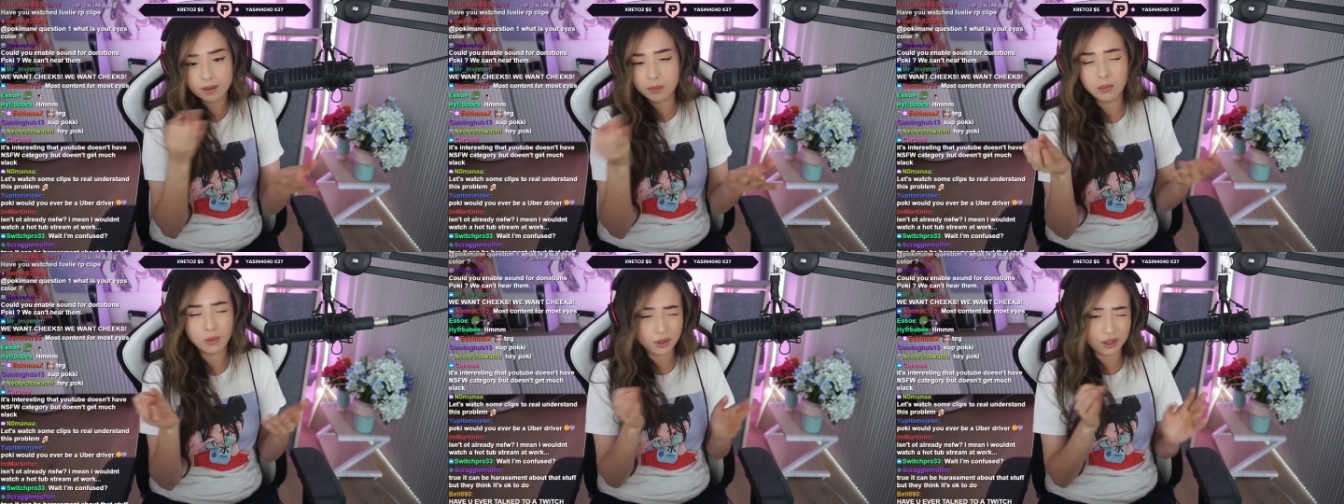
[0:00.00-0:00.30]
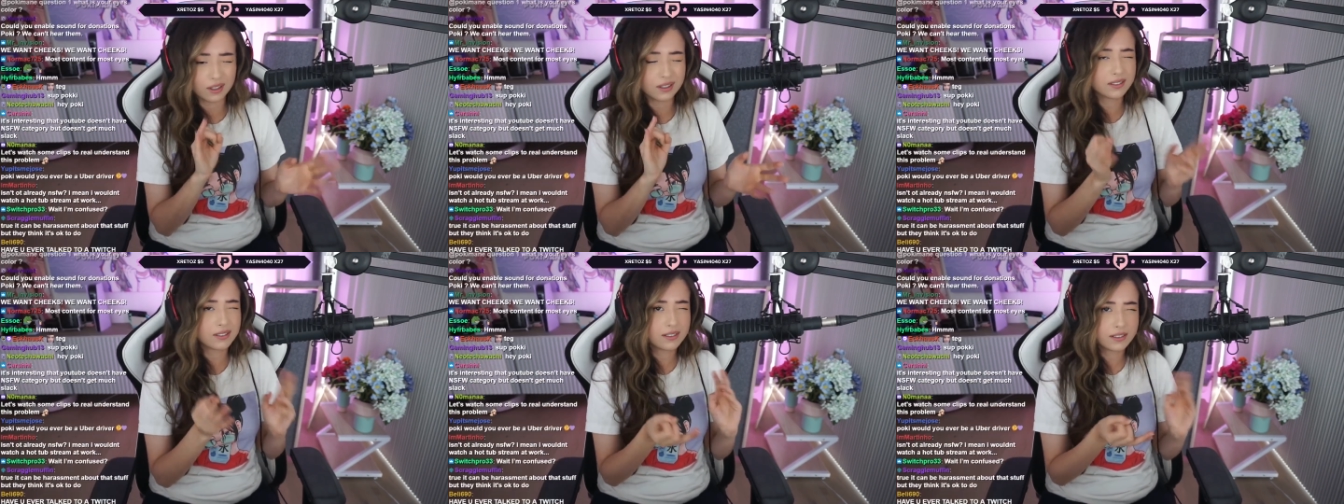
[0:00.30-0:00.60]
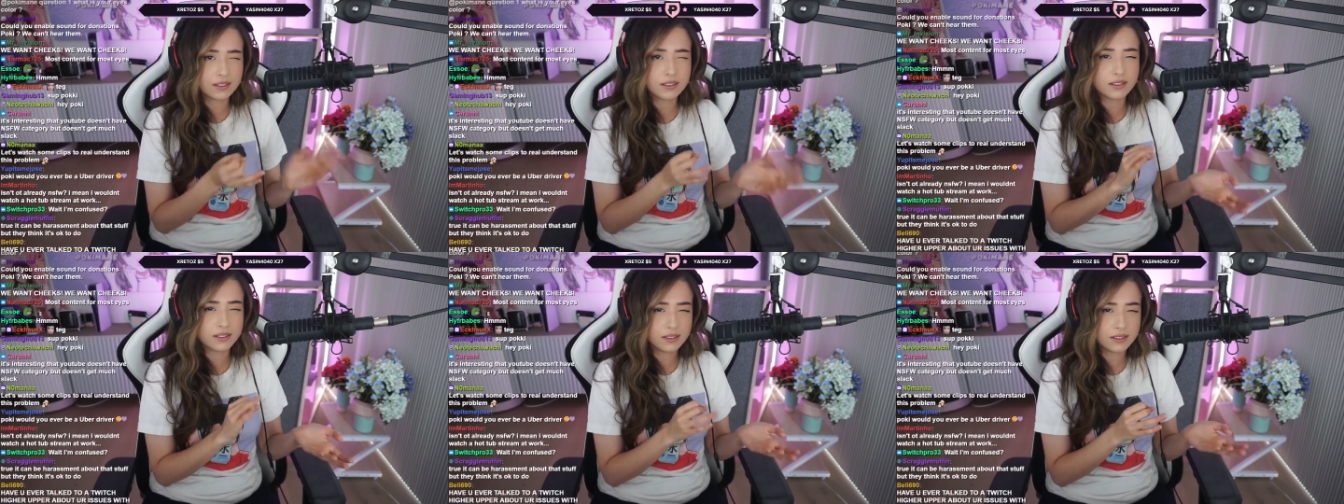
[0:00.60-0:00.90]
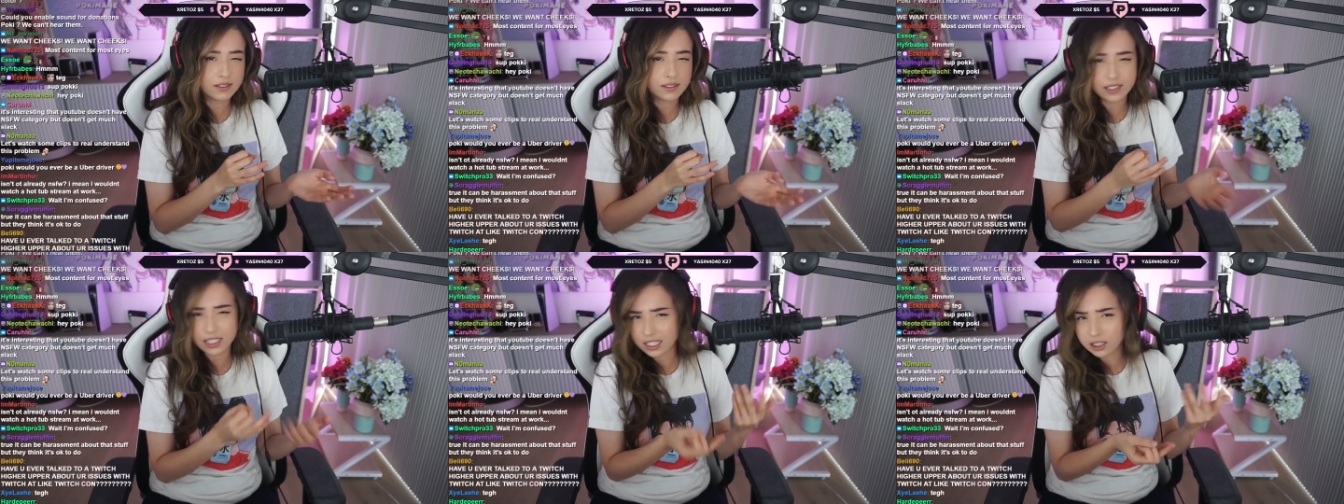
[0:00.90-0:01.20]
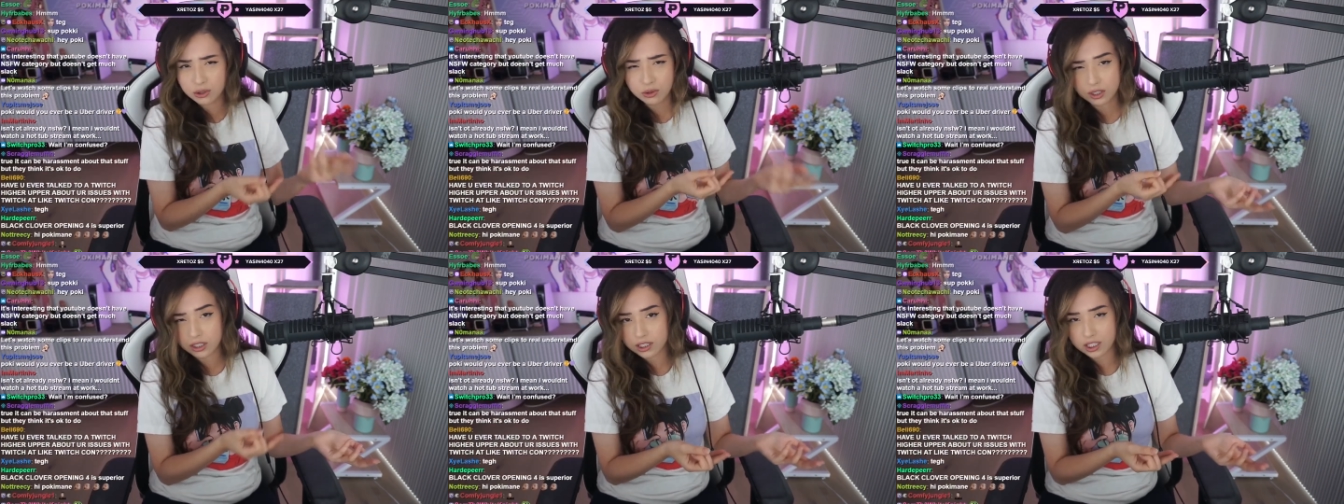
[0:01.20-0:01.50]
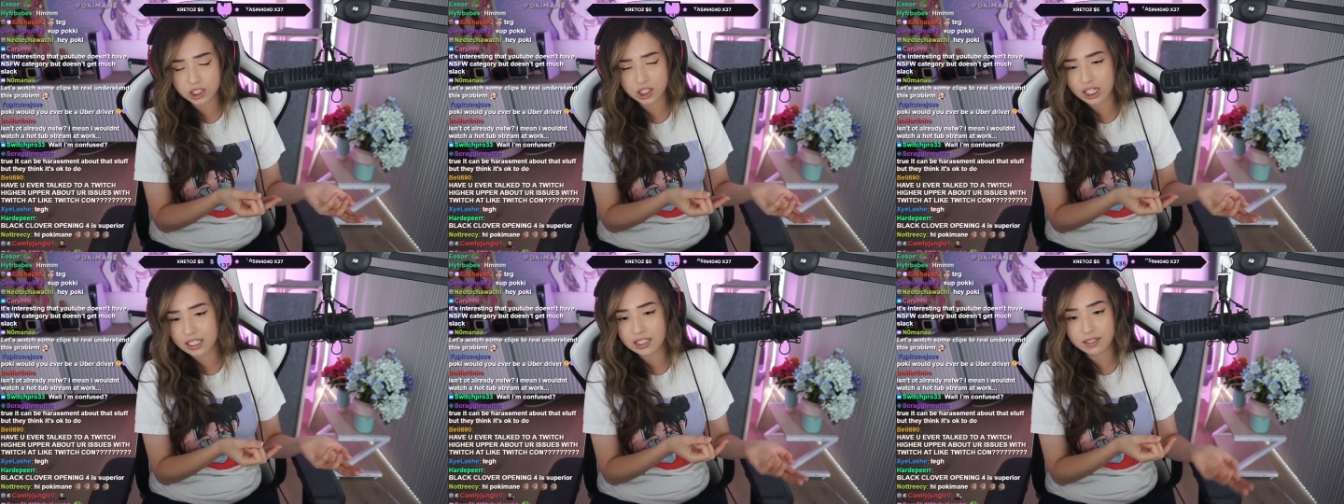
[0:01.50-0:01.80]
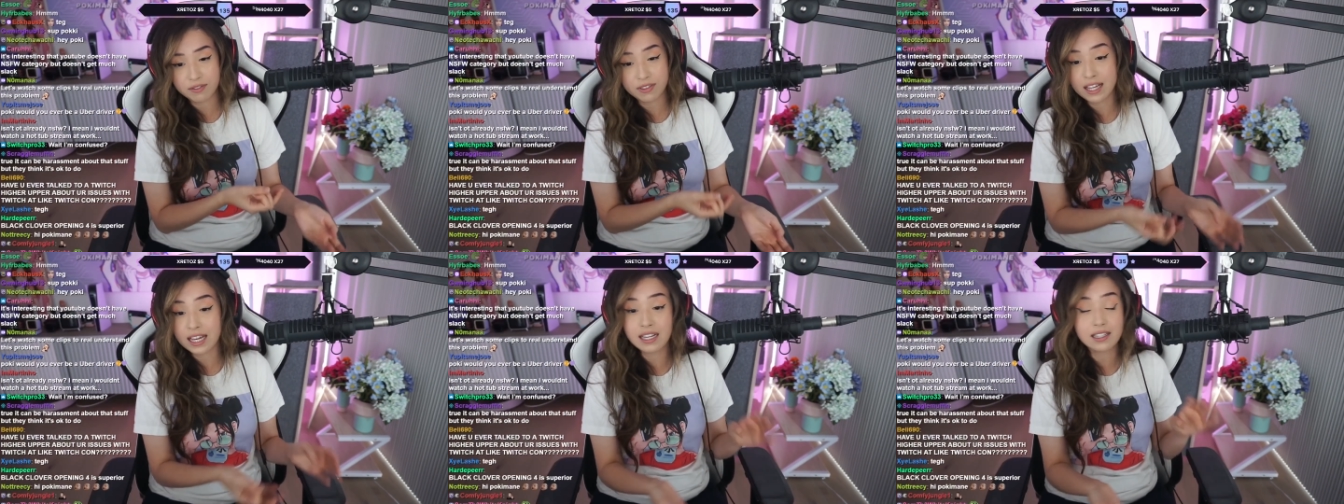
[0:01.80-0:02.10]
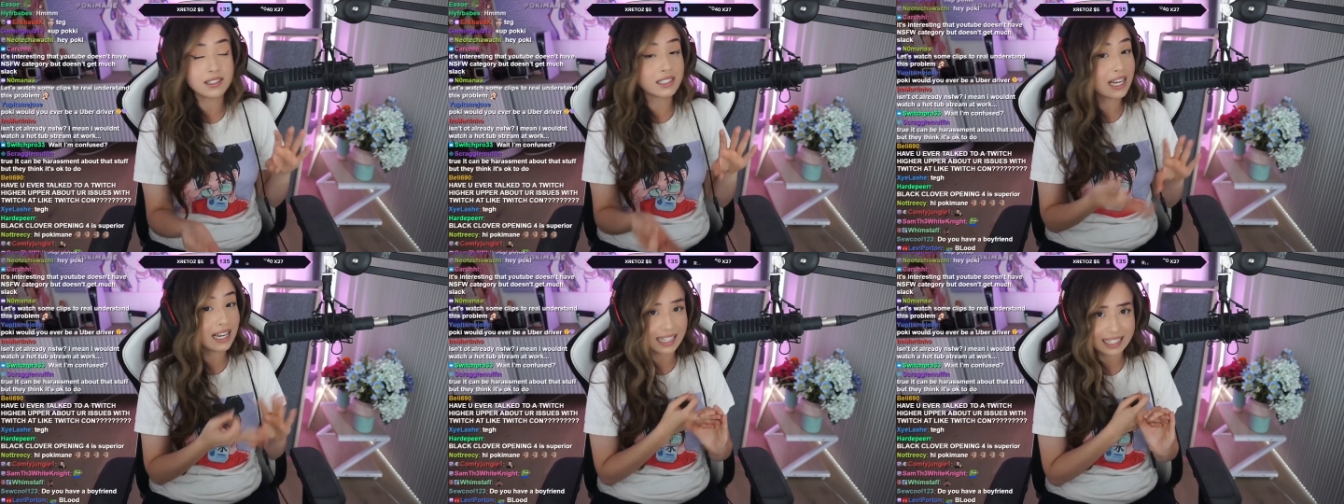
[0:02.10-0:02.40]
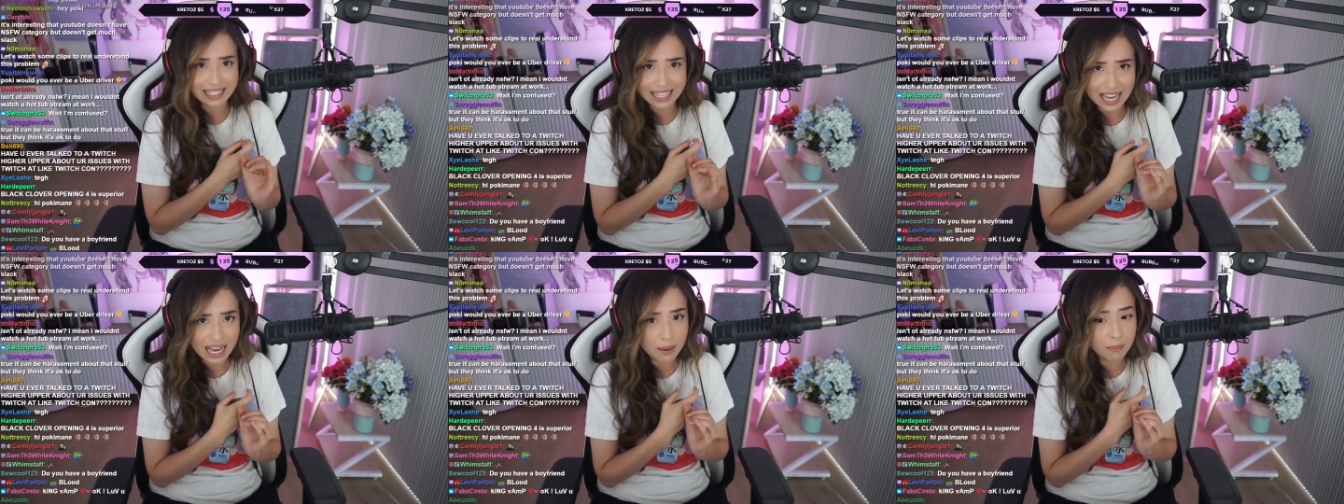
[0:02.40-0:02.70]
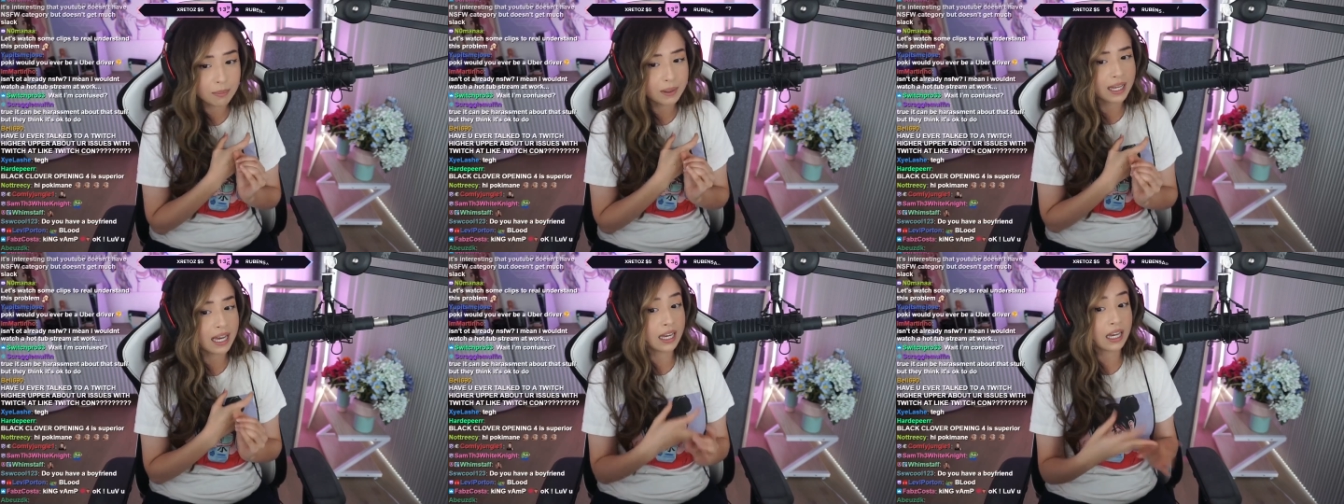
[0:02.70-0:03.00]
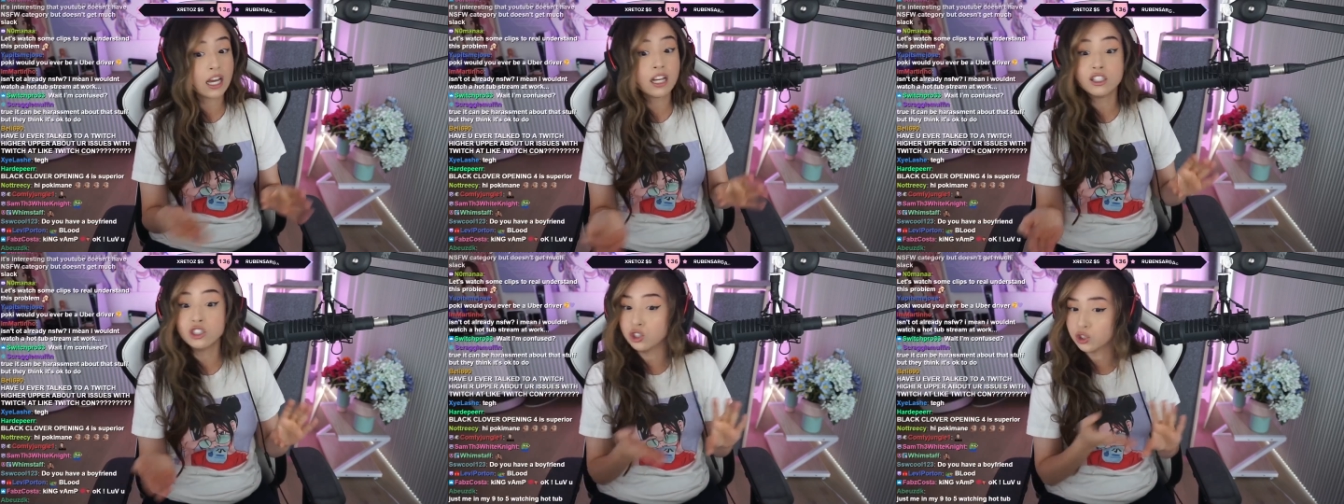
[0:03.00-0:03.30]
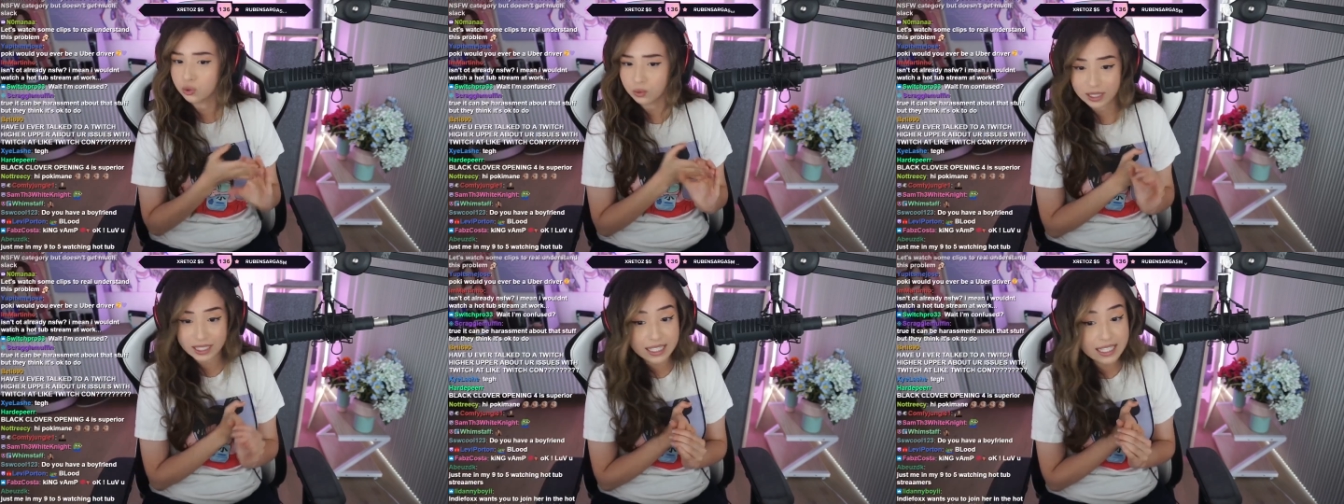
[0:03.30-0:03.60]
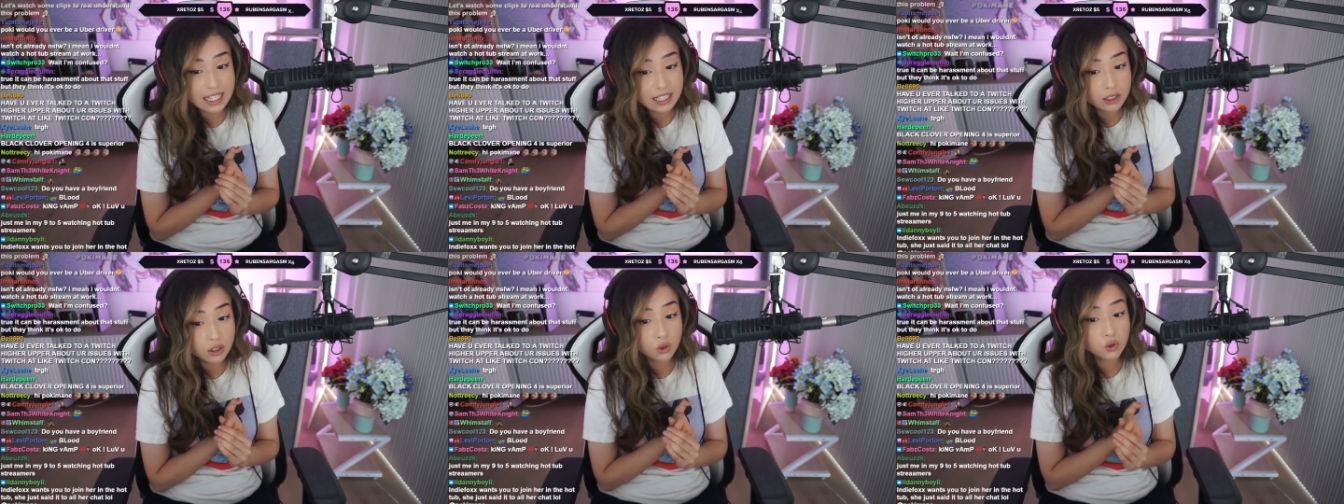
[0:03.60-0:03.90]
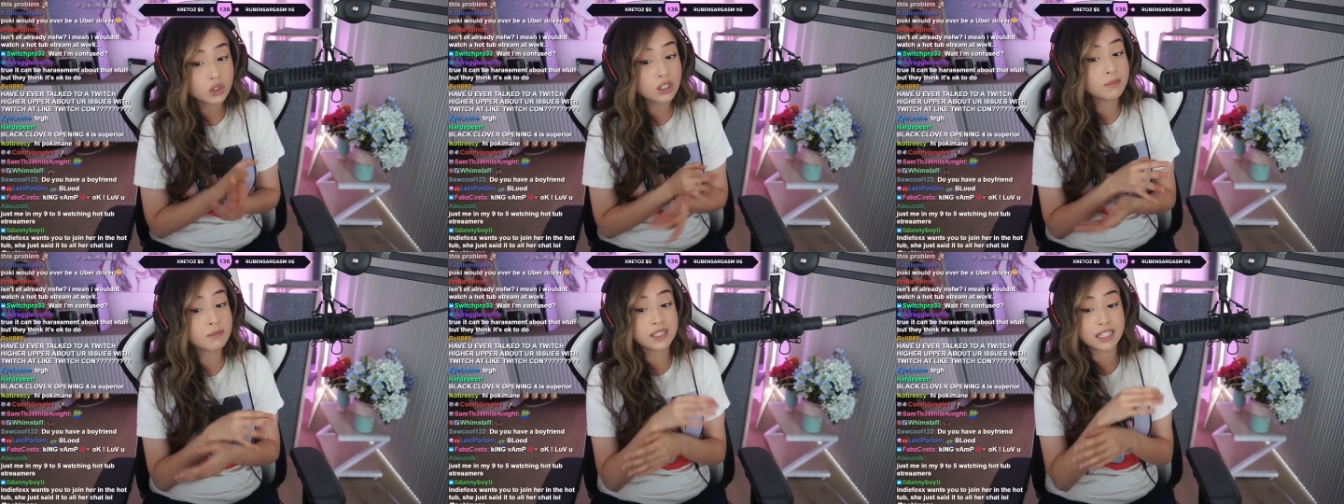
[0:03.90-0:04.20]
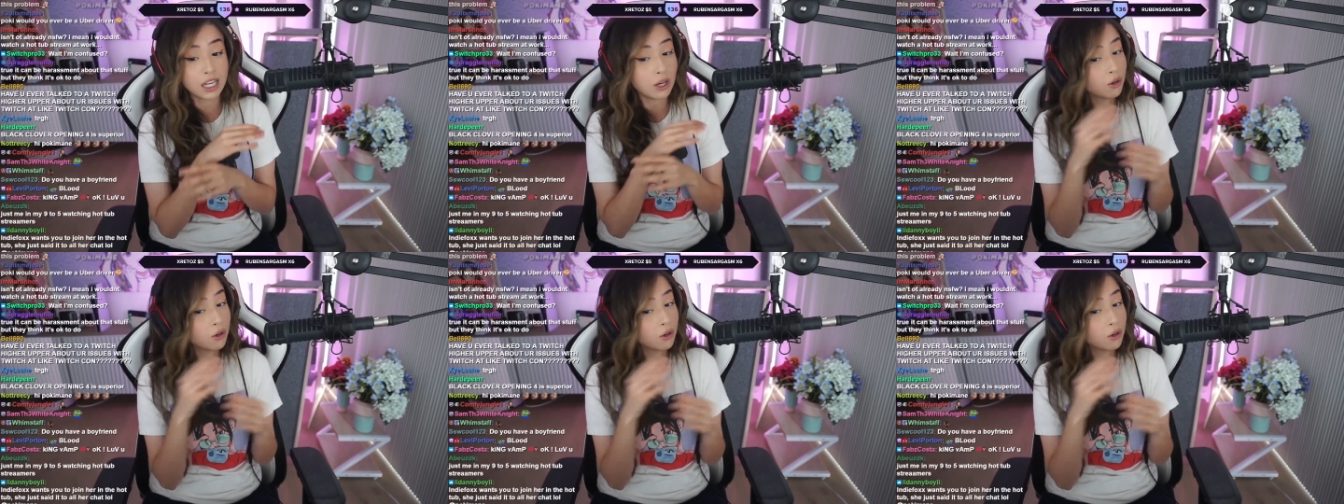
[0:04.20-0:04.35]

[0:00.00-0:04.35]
more sexually suggestive things, gambling, drinking streams.